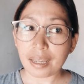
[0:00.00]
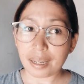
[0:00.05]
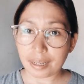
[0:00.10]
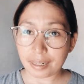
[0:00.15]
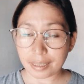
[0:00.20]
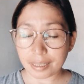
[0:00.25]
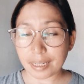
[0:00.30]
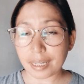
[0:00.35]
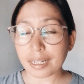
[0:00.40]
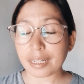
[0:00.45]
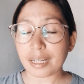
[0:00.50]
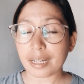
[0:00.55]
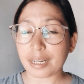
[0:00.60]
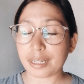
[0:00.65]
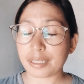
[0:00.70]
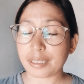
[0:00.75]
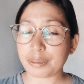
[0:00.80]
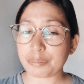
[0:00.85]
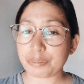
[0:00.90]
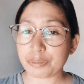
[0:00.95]
And again,
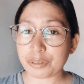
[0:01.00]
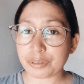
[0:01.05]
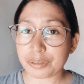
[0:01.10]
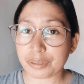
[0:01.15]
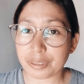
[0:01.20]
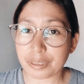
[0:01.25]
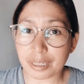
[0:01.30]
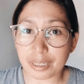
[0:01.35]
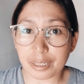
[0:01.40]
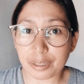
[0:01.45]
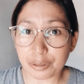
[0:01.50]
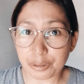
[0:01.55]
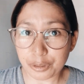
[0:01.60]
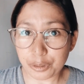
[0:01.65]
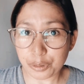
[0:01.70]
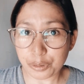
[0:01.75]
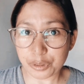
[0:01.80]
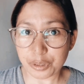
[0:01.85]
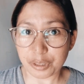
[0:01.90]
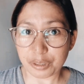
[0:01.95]
I am another
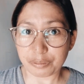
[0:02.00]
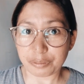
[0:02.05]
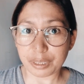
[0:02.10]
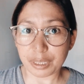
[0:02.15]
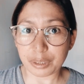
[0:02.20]
user of